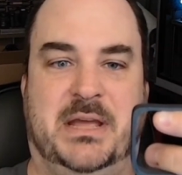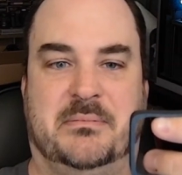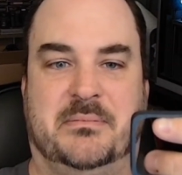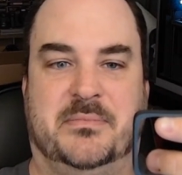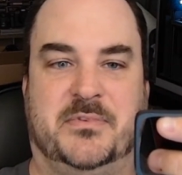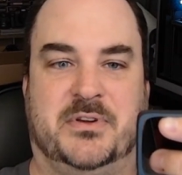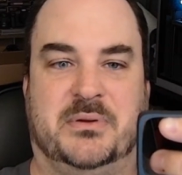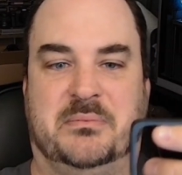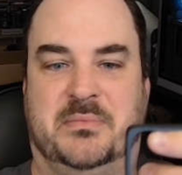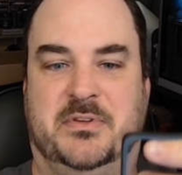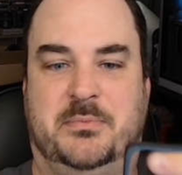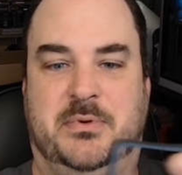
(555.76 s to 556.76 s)
so
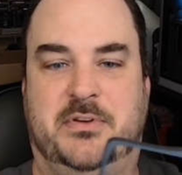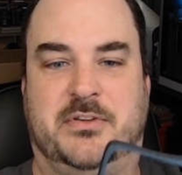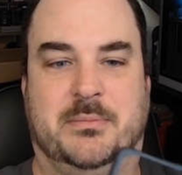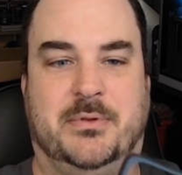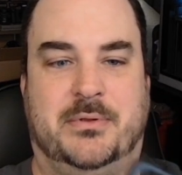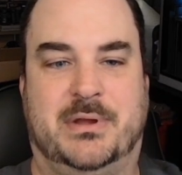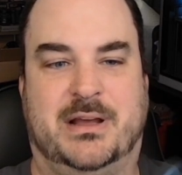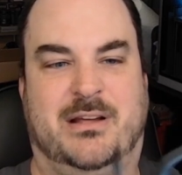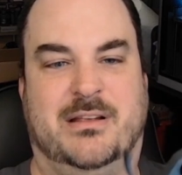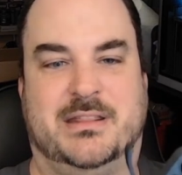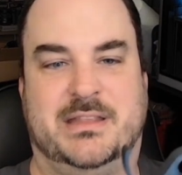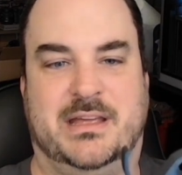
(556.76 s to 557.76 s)
that's pretty simple. I
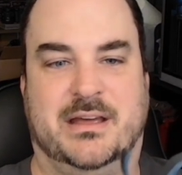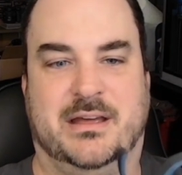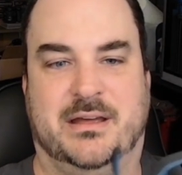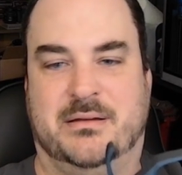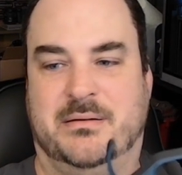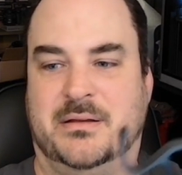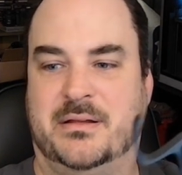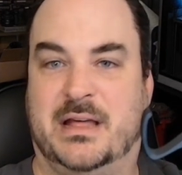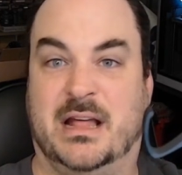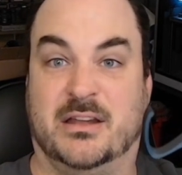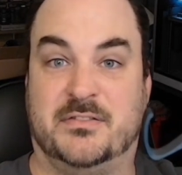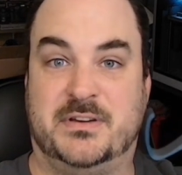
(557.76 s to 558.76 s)
call it the
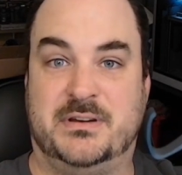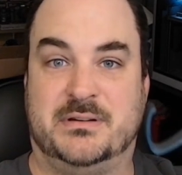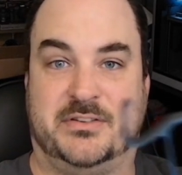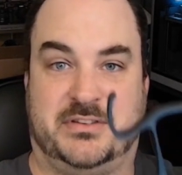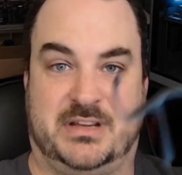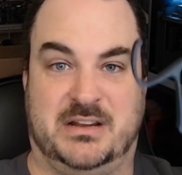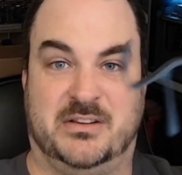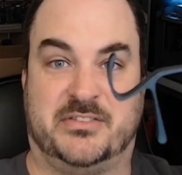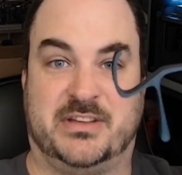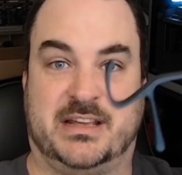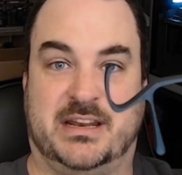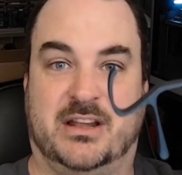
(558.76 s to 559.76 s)
elephant because it kind of looks
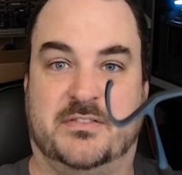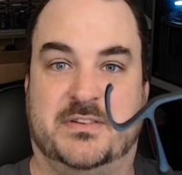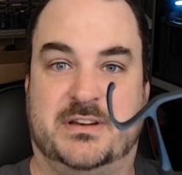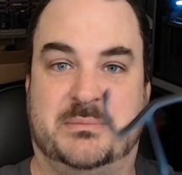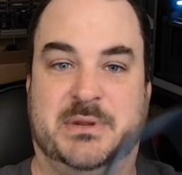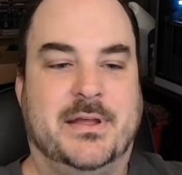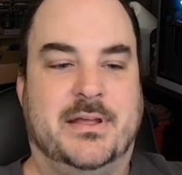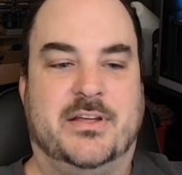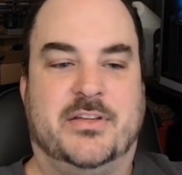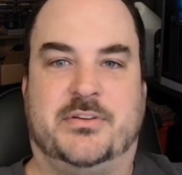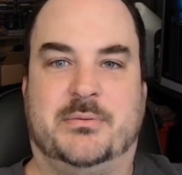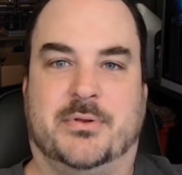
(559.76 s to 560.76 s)
like an elephant to me.
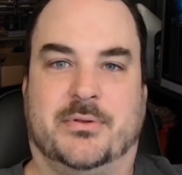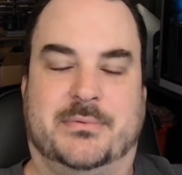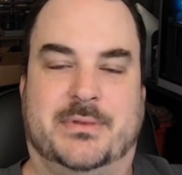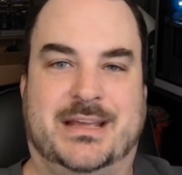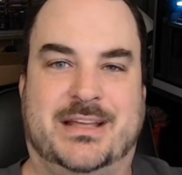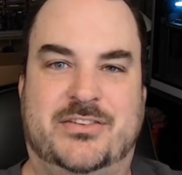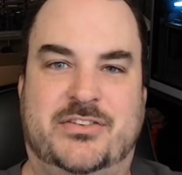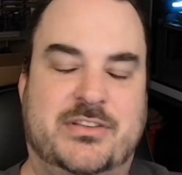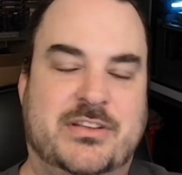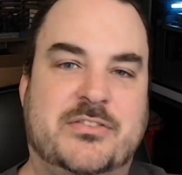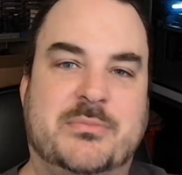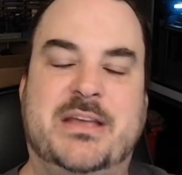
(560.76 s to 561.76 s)
Simple. Like
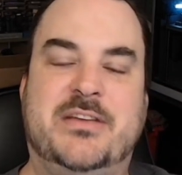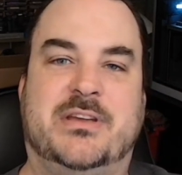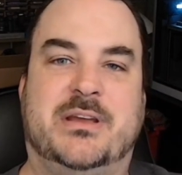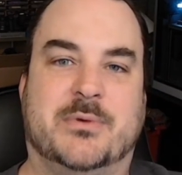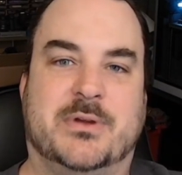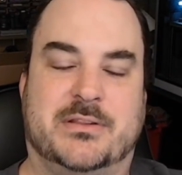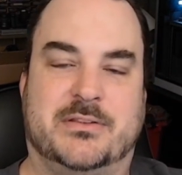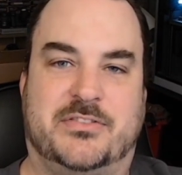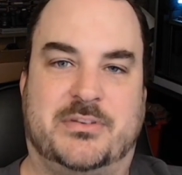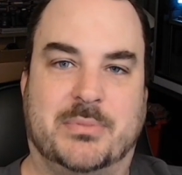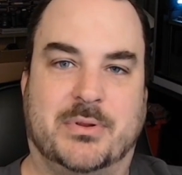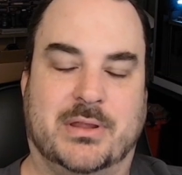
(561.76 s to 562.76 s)
it's amazing what
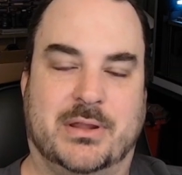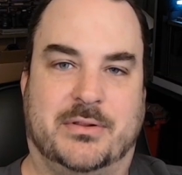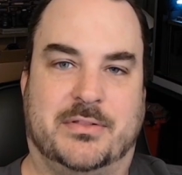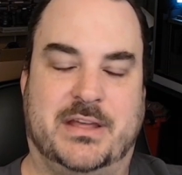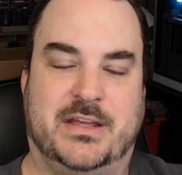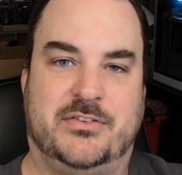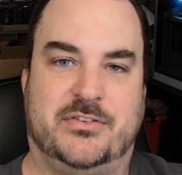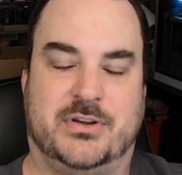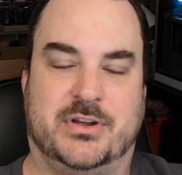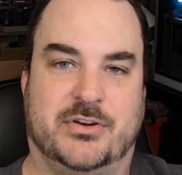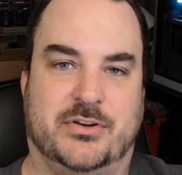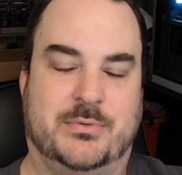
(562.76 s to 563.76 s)
simple little things you
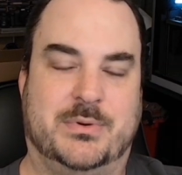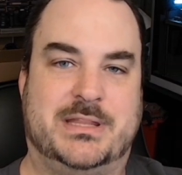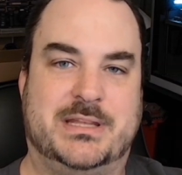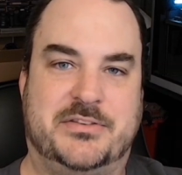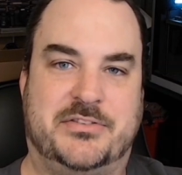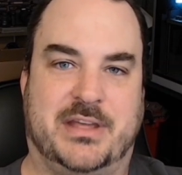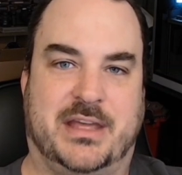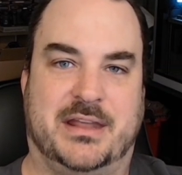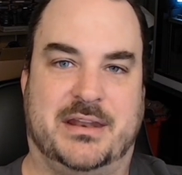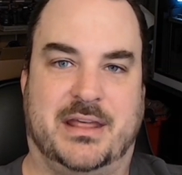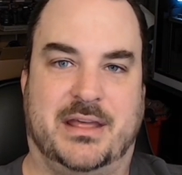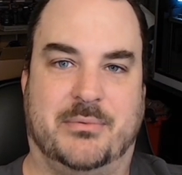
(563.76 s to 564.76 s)
can do with this,
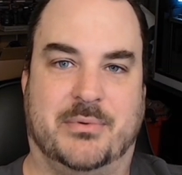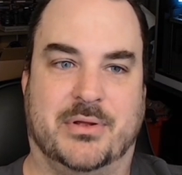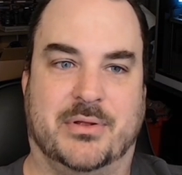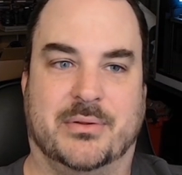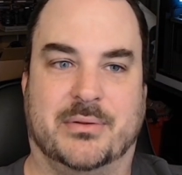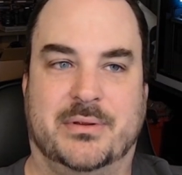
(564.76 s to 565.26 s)
and they will